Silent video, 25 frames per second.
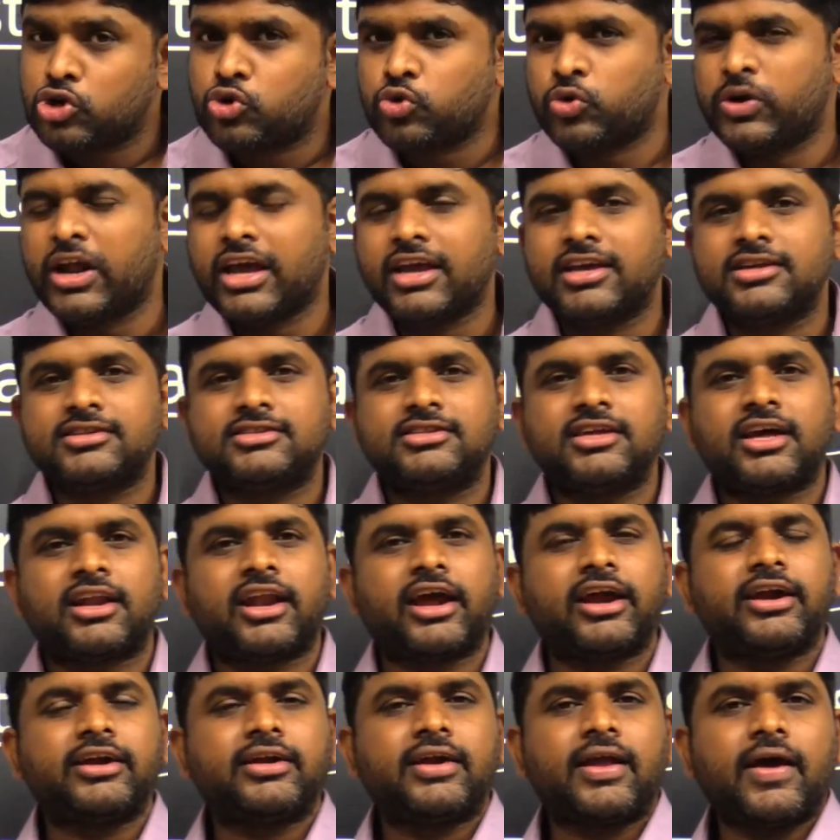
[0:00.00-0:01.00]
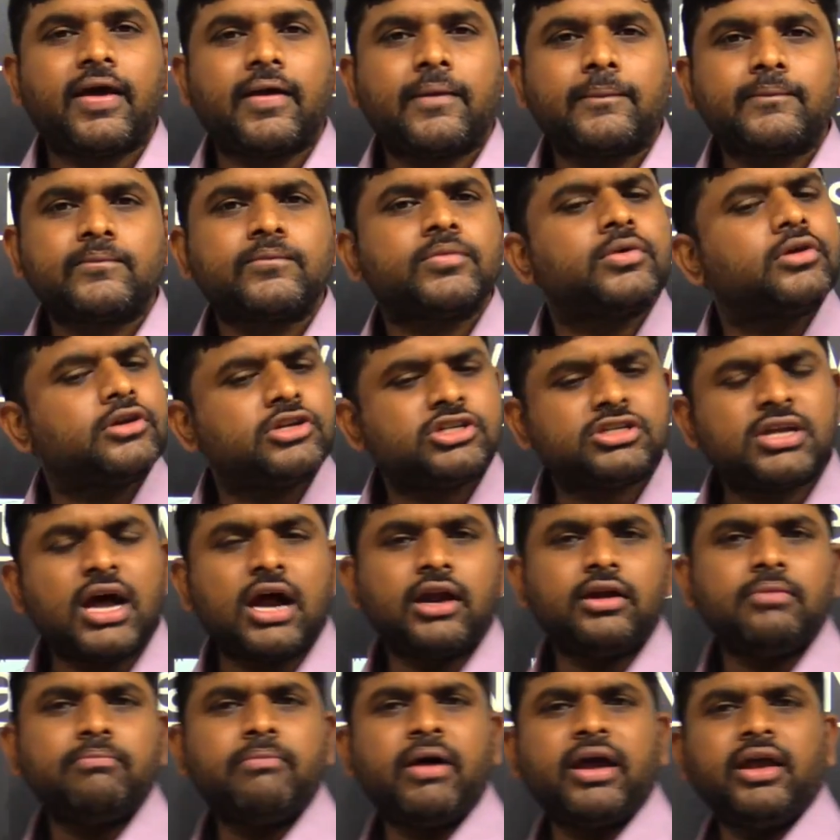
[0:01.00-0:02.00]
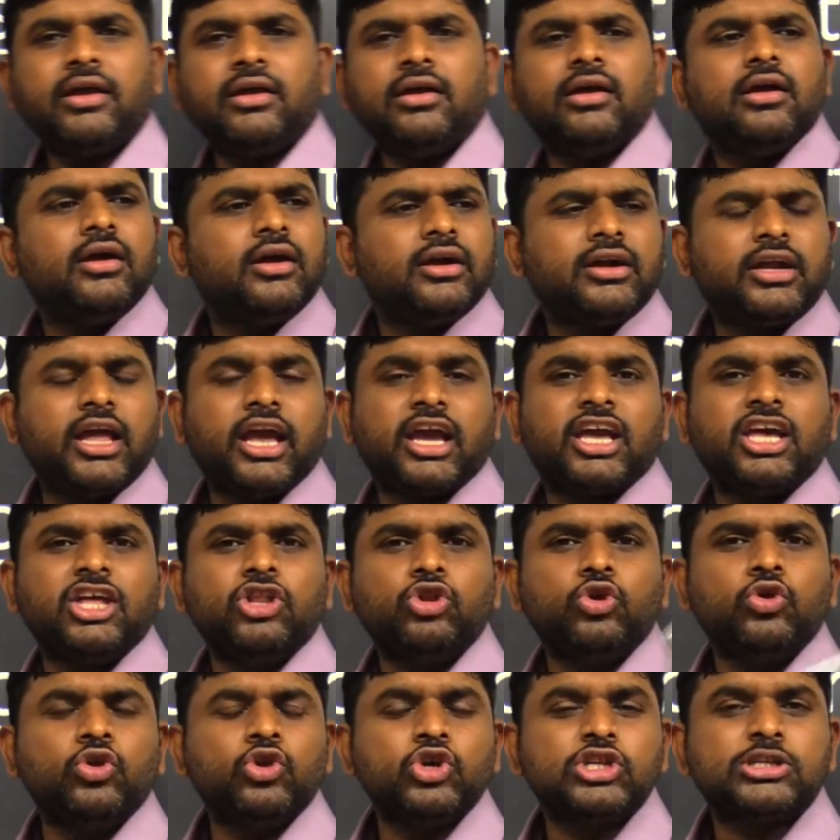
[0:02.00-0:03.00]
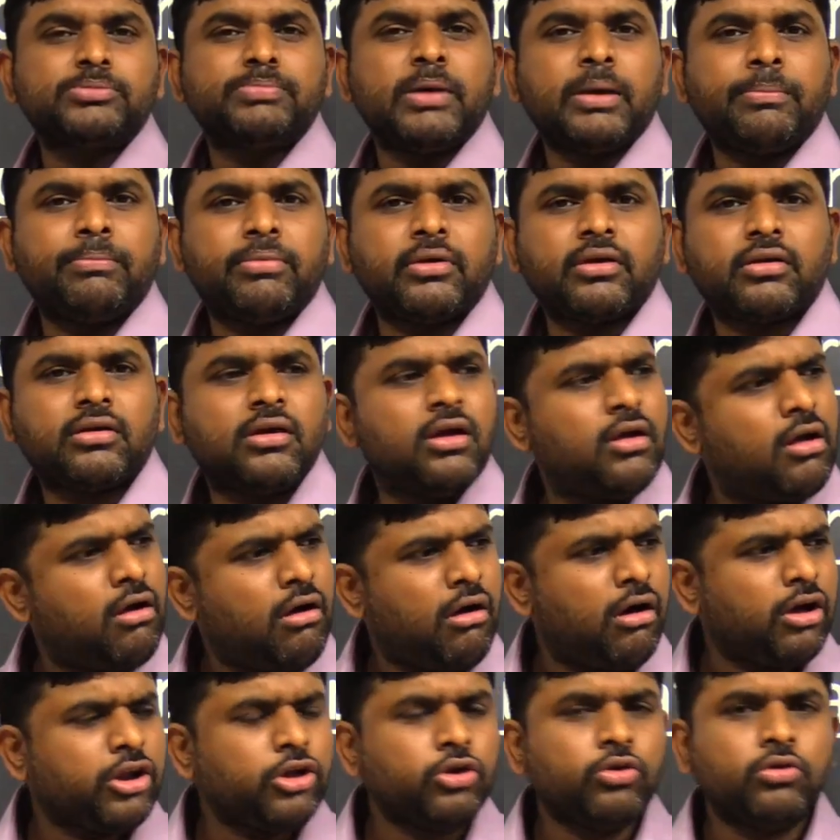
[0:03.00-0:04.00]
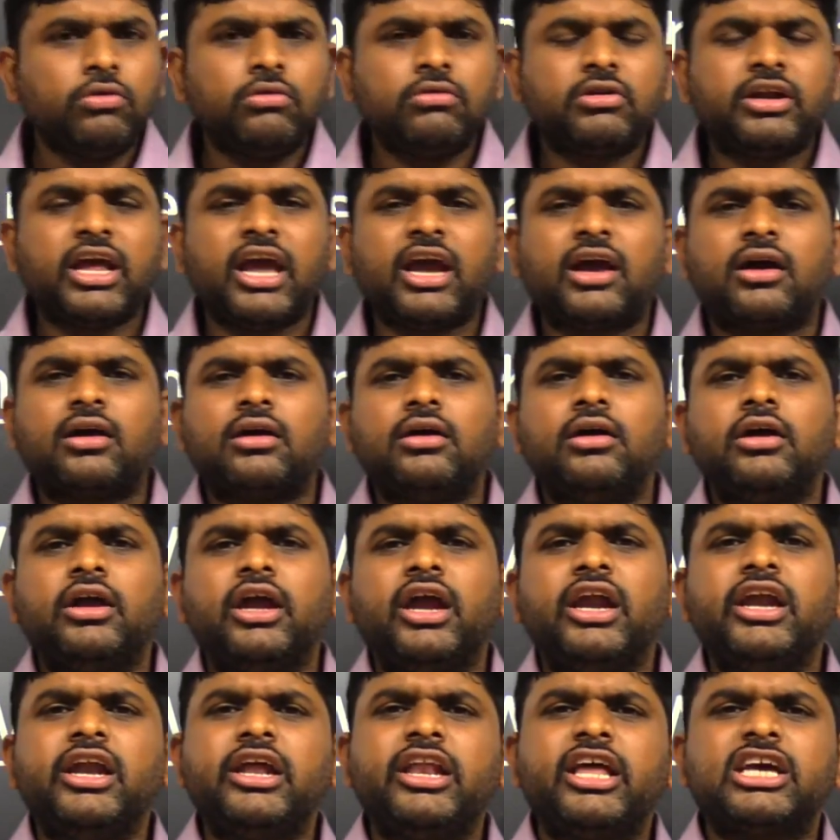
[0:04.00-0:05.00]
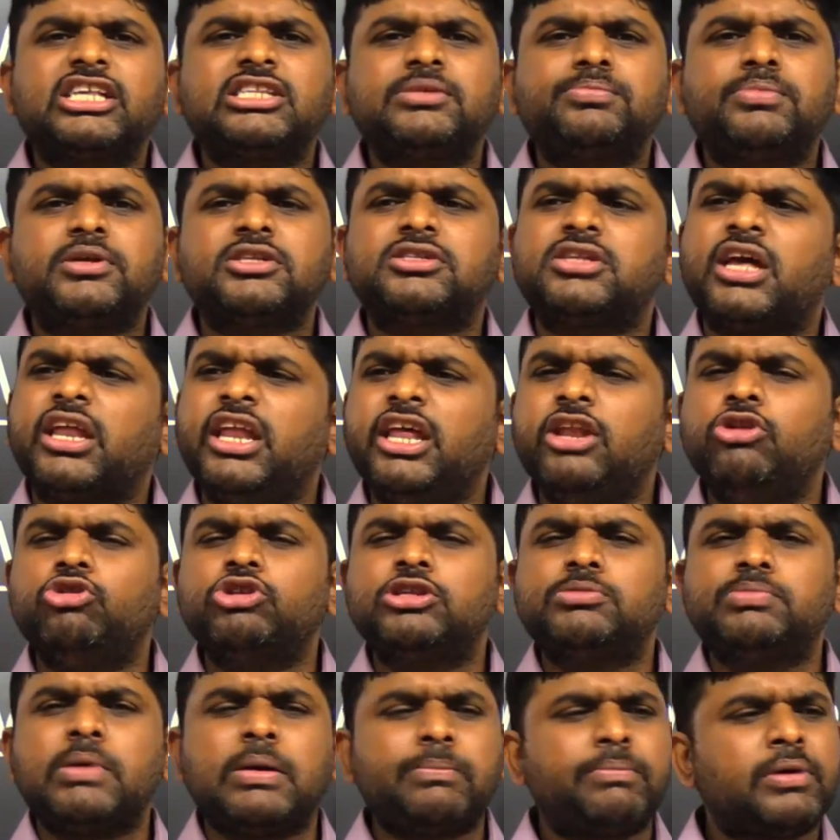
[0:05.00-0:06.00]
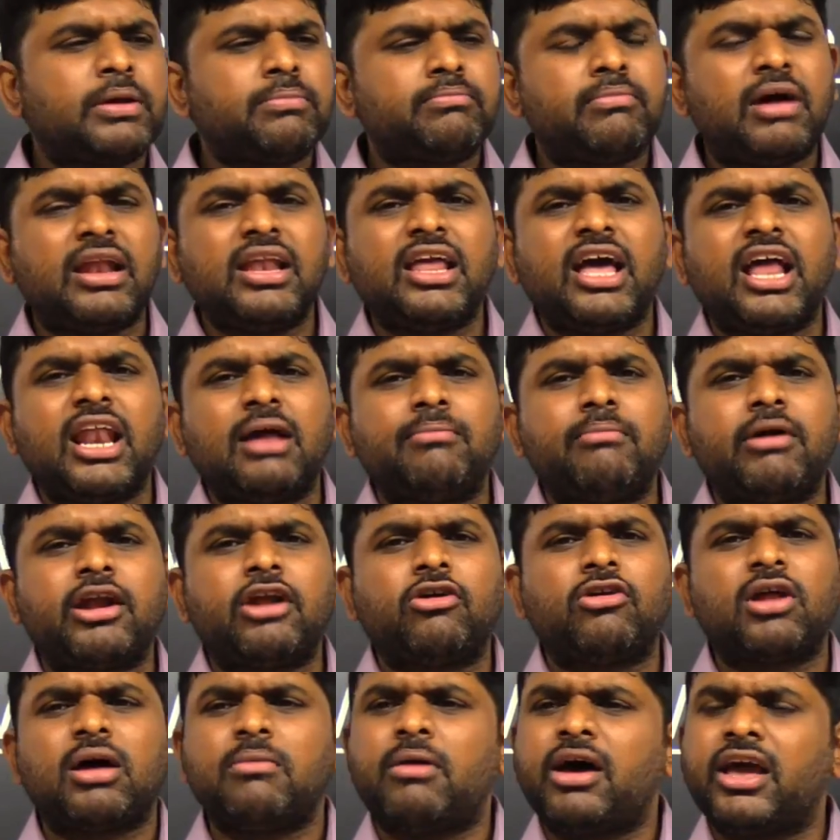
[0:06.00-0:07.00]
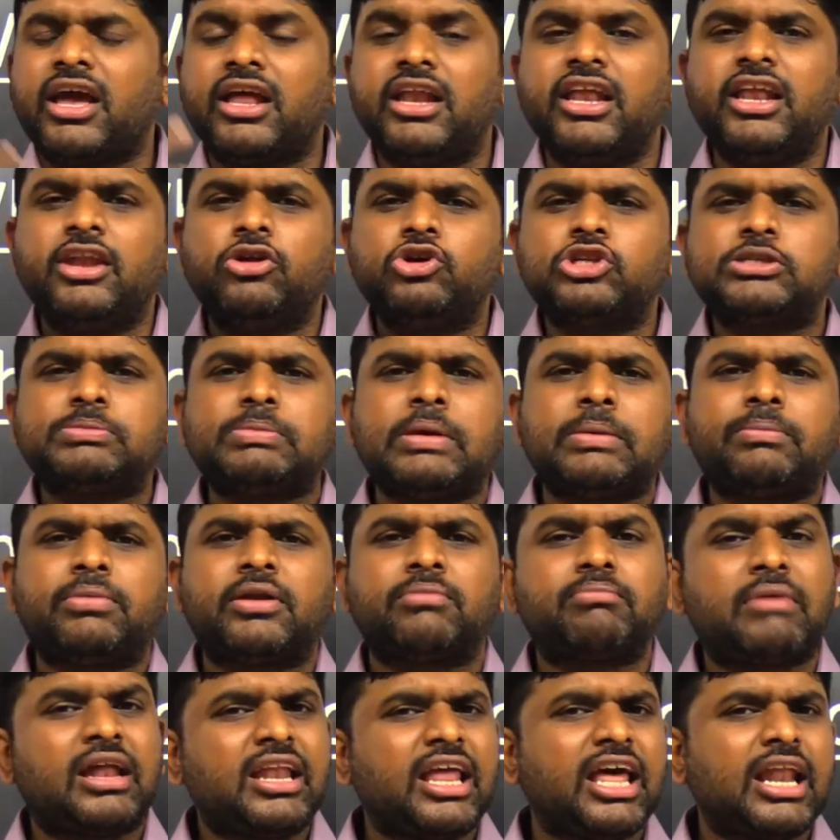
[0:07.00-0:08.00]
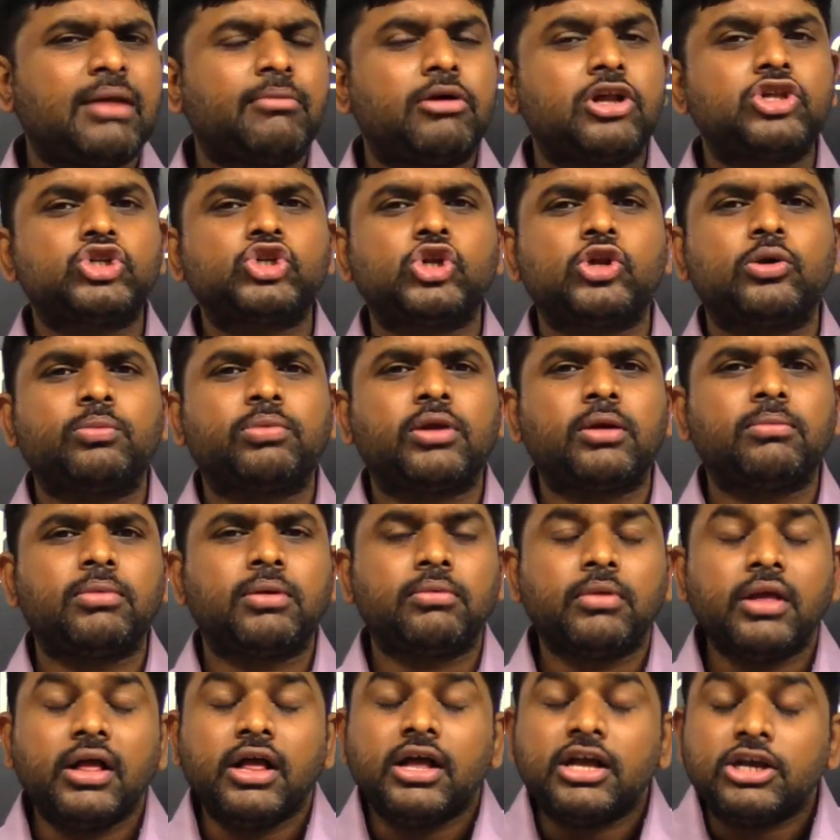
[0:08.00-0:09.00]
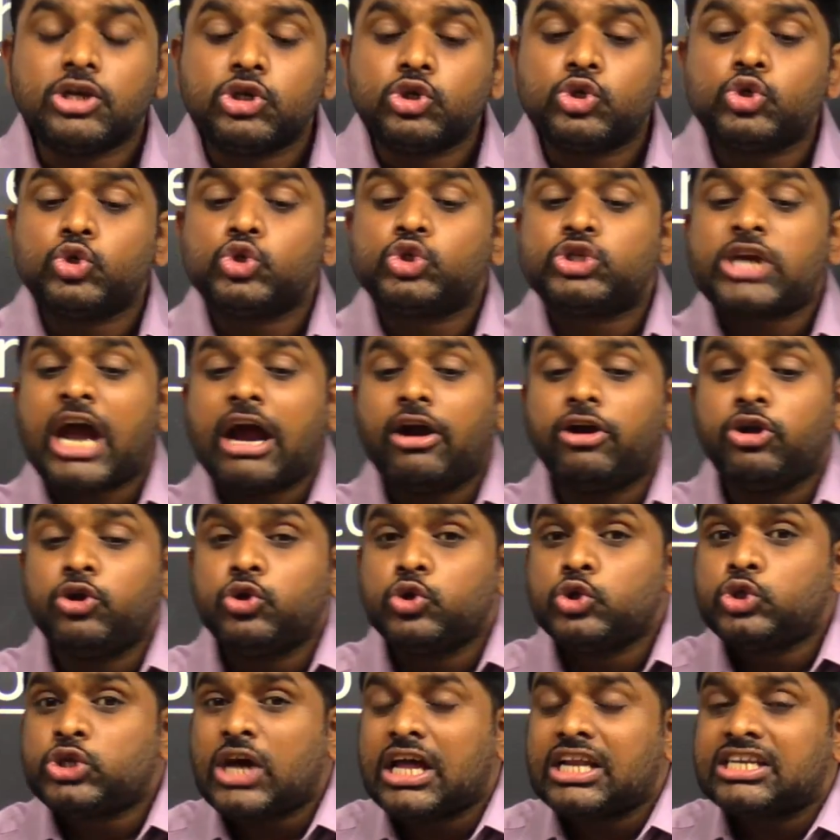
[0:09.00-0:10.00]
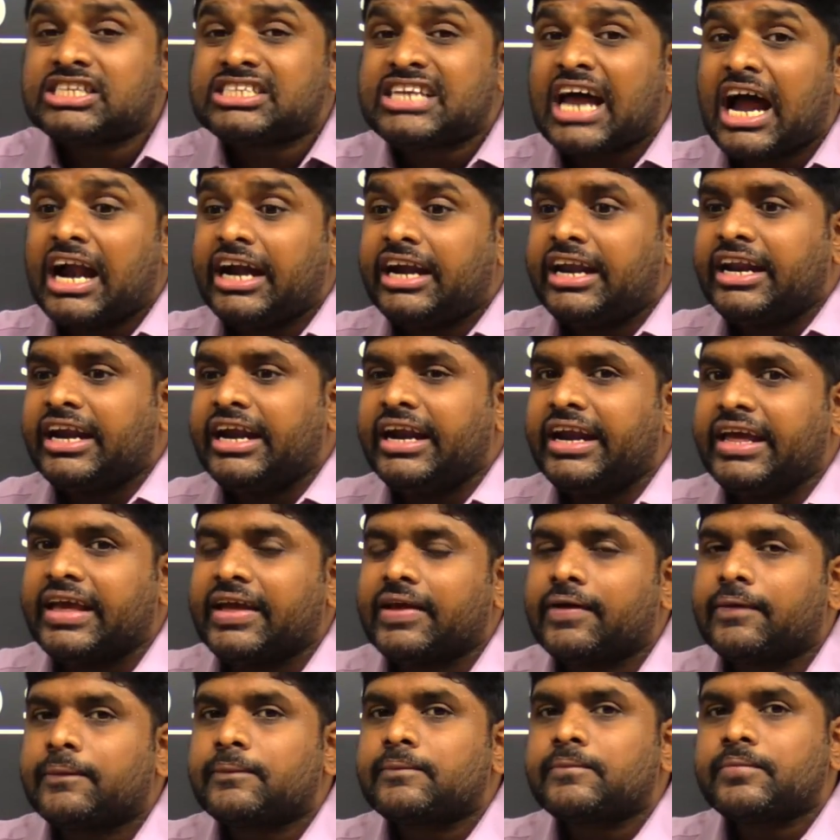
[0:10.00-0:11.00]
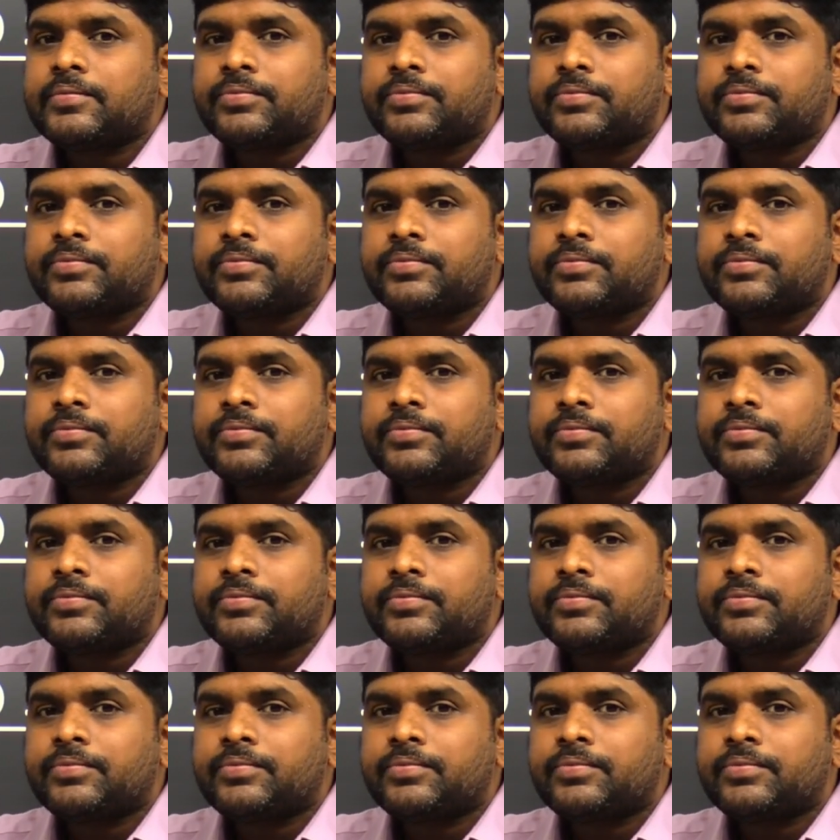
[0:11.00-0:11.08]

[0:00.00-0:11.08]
Today is the right time. Start by take Hindu newspaper, or you take Indian Express, any newspaper, Malayalam Manorama, any newspaper, Malayalam also no problem. You shall start reading.